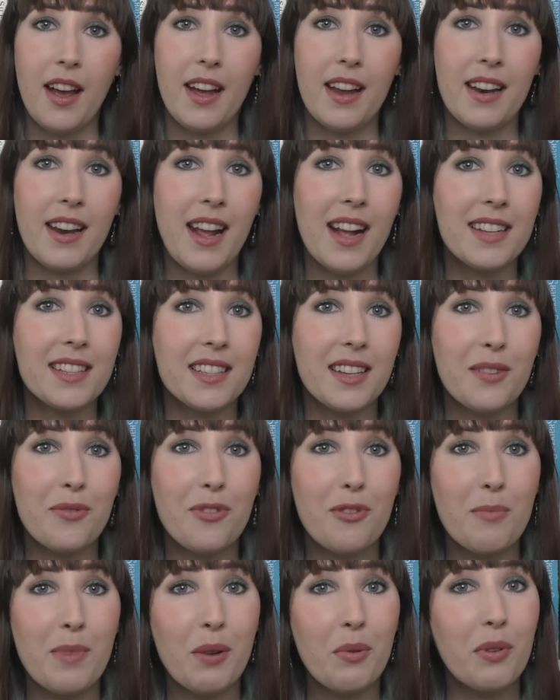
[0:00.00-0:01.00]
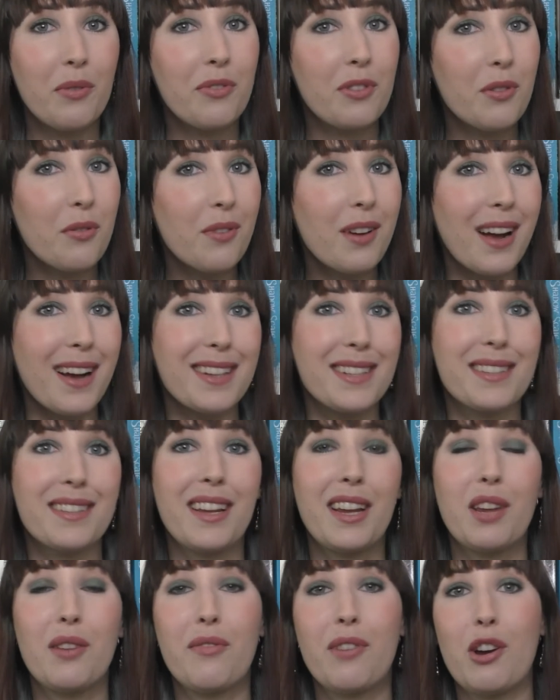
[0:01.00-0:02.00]
And that's it for my review, guys.
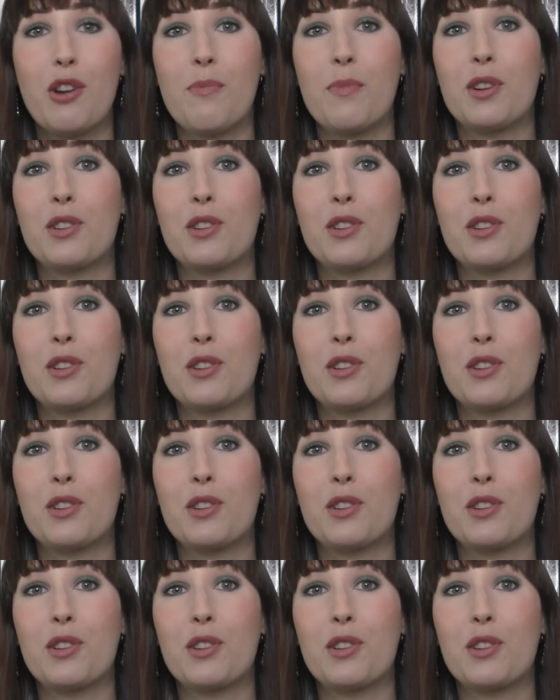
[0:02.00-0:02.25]
Thank you very